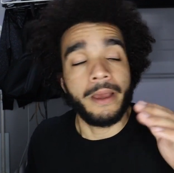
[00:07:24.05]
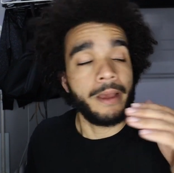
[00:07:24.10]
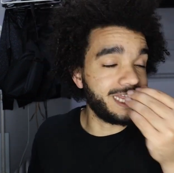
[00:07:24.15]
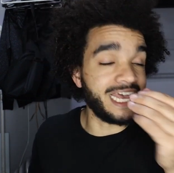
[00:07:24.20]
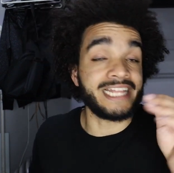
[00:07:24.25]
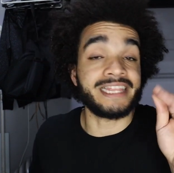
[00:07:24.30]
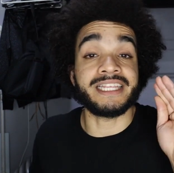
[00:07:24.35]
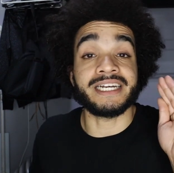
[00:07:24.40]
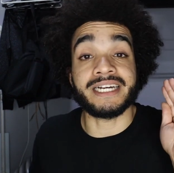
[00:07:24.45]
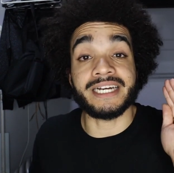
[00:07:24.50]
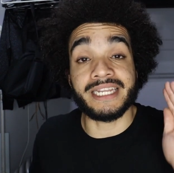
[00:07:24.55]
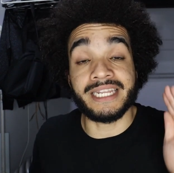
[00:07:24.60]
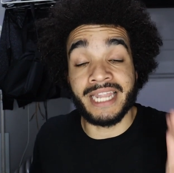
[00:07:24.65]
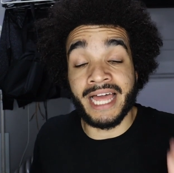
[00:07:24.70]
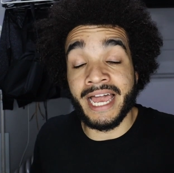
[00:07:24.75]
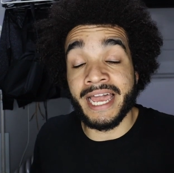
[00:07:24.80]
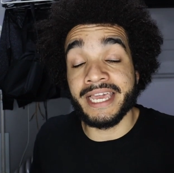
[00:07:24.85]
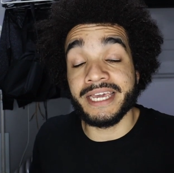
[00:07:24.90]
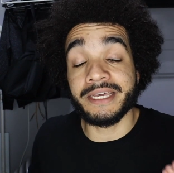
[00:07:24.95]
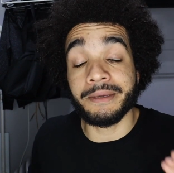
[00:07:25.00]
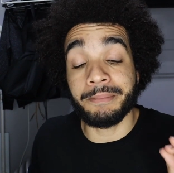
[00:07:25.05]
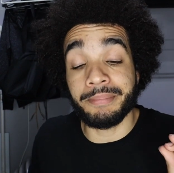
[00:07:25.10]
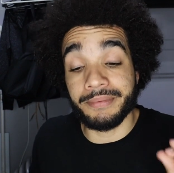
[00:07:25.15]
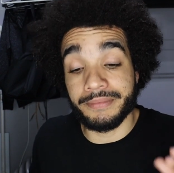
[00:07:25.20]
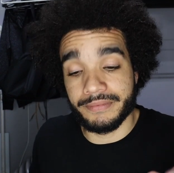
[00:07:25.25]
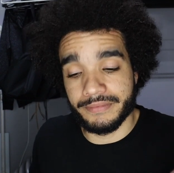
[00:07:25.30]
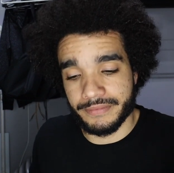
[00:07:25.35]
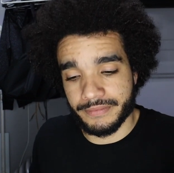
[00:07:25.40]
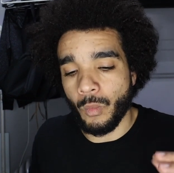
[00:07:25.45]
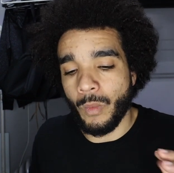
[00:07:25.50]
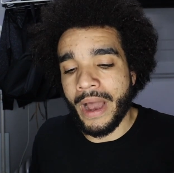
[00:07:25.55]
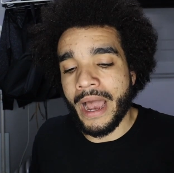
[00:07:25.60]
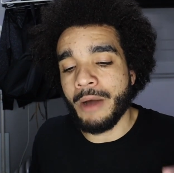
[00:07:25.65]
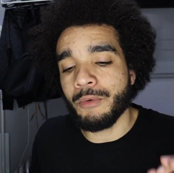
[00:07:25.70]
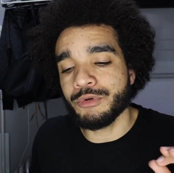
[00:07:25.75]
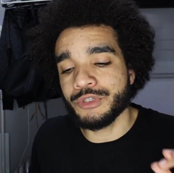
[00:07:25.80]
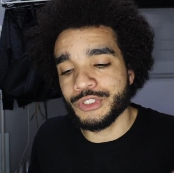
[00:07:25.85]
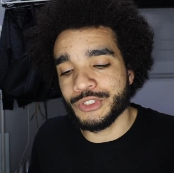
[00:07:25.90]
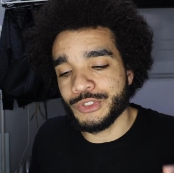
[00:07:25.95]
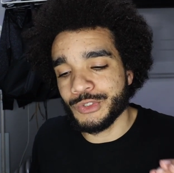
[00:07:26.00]
that the client could, why
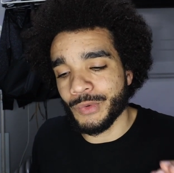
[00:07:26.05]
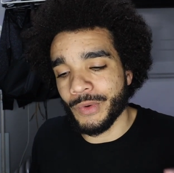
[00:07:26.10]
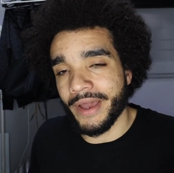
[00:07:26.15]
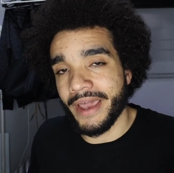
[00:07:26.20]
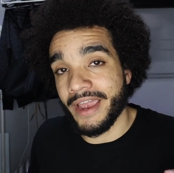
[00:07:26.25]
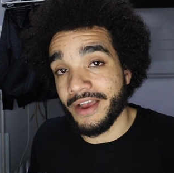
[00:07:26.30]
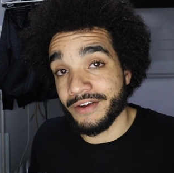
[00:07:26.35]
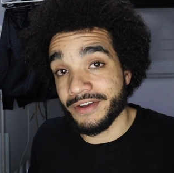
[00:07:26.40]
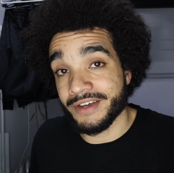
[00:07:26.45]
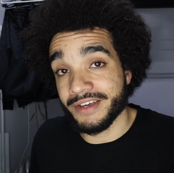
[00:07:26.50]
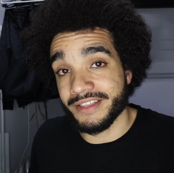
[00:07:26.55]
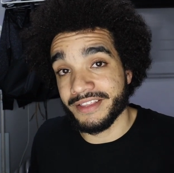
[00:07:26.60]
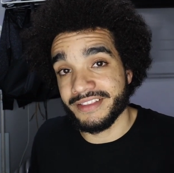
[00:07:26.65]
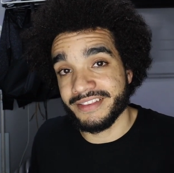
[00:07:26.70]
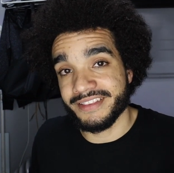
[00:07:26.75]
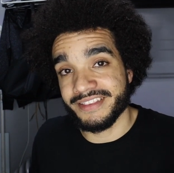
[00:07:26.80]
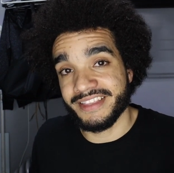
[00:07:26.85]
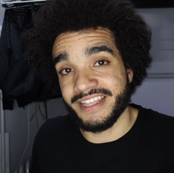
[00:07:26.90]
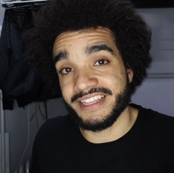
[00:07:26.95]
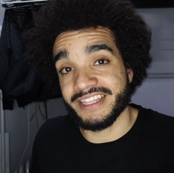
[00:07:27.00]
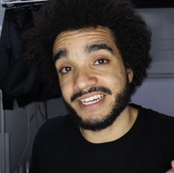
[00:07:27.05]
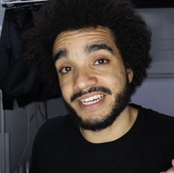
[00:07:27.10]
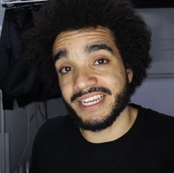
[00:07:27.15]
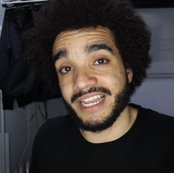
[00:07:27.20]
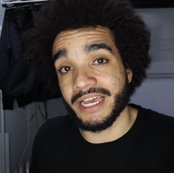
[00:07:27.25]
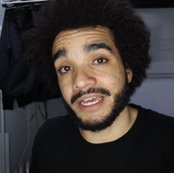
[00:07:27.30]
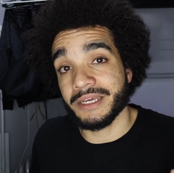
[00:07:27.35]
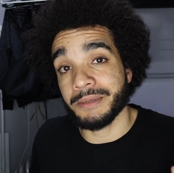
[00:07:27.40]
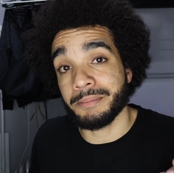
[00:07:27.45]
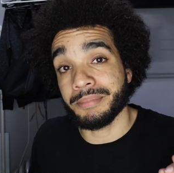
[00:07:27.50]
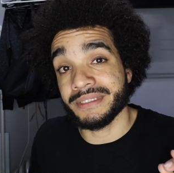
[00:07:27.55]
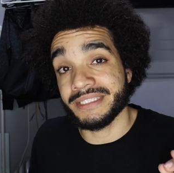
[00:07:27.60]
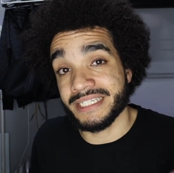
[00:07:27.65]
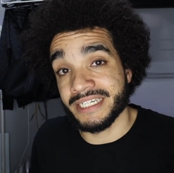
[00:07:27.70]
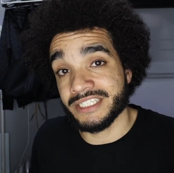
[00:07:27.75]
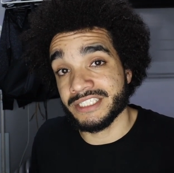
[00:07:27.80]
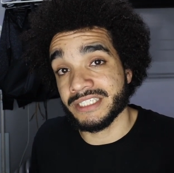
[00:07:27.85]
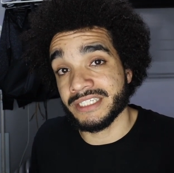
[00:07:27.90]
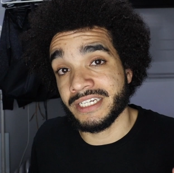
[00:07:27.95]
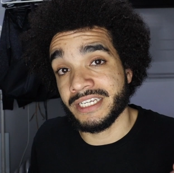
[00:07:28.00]
would you do a haircut that the client could
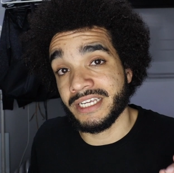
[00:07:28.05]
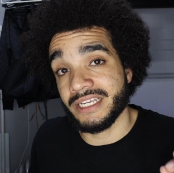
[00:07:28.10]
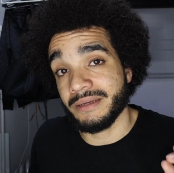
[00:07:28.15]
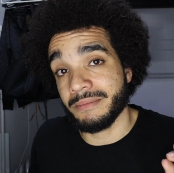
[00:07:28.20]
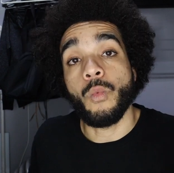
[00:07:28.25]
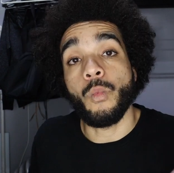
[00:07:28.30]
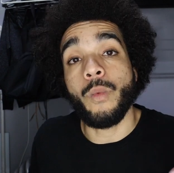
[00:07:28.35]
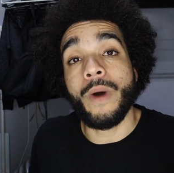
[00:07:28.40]
potentially,